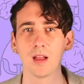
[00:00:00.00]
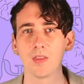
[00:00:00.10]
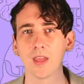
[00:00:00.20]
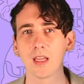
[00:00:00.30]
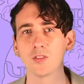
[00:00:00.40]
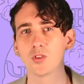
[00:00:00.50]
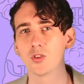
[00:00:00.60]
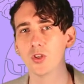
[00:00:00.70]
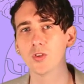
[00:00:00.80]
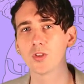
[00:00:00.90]
they
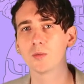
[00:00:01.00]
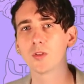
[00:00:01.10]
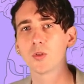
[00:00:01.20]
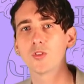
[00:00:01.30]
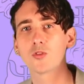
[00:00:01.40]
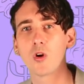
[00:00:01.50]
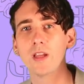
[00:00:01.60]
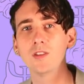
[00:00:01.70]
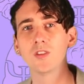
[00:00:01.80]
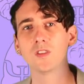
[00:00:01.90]
introduce them to a
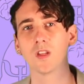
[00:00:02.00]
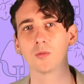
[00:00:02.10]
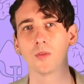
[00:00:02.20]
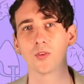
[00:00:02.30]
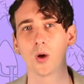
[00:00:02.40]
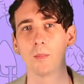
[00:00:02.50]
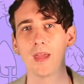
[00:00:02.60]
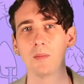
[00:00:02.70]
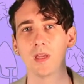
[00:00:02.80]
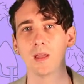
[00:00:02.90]
stranger's six month old
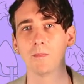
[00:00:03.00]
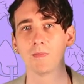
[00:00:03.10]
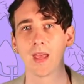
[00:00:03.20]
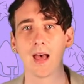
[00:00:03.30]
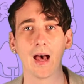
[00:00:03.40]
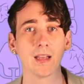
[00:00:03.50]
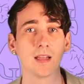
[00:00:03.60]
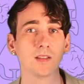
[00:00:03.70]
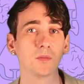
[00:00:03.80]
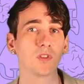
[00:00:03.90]
baby and
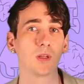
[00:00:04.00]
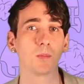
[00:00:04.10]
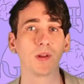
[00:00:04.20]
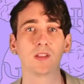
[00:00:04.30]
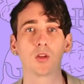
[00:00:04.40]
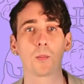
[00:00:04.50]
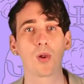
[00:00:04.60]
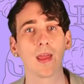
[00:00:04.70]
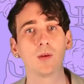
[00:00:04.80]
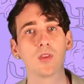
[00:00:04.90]
ask them simply to
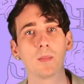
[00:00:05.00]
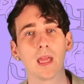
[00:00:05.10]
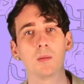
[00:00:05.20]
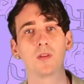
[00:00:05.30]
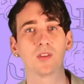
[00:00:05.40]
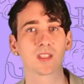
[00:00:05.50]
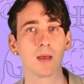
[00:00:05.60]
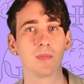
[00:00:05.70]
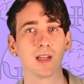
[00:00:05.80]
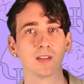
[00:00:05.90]
play with the baby for
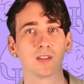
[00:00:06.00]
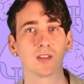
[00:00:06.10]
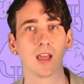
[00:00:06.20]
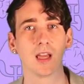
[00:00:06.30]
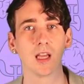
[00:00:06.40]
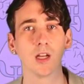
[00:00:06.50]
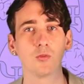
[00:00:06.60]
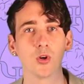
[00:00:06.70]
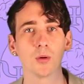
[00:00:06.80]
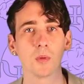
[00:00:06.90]
10 minutes in a
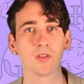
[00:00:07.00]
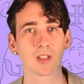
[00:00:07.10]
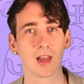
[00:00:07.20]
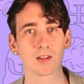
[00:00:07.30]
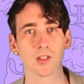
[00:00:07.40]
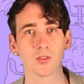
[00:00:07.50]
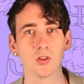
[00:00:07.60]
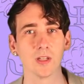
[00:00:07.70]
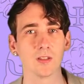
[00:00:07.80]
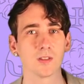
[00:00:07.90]
room with a selection of
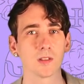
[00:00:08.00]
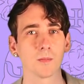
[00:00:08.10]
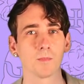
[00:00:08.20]
toys.